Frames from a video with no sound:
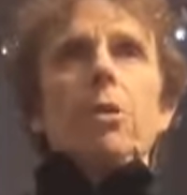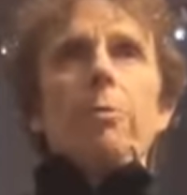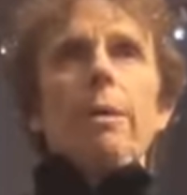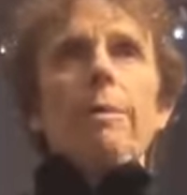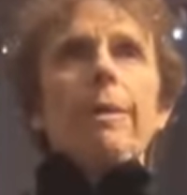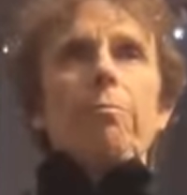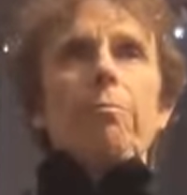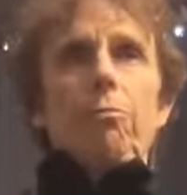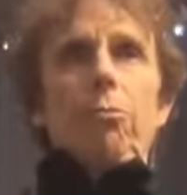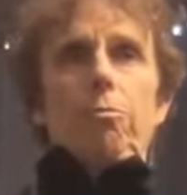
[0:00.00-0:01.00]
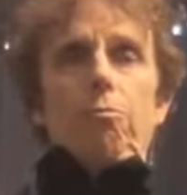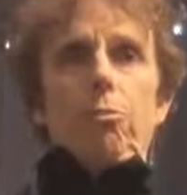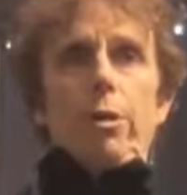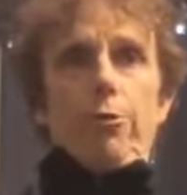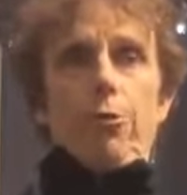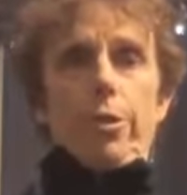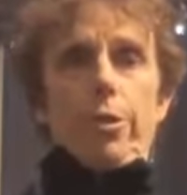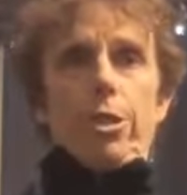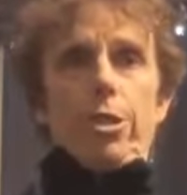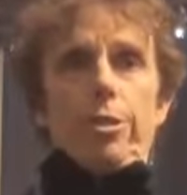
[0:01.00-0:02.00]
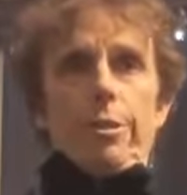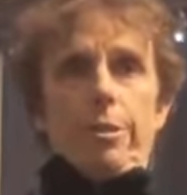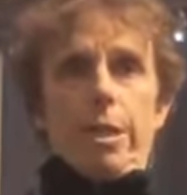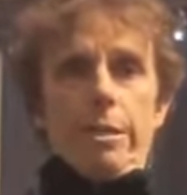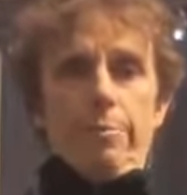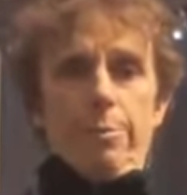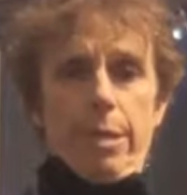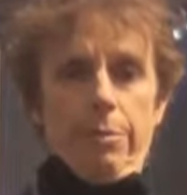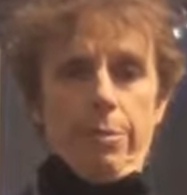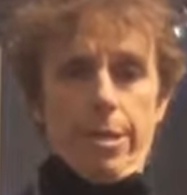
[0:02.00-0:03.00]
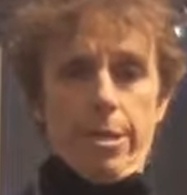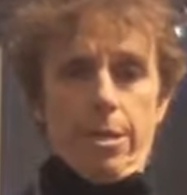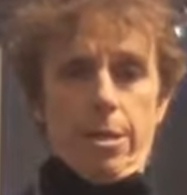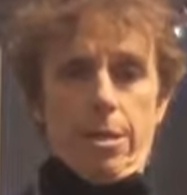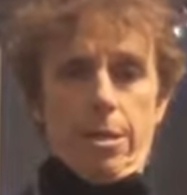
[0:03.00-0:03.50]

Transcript: or maybe 3 or 4 inches. Kind of play with it.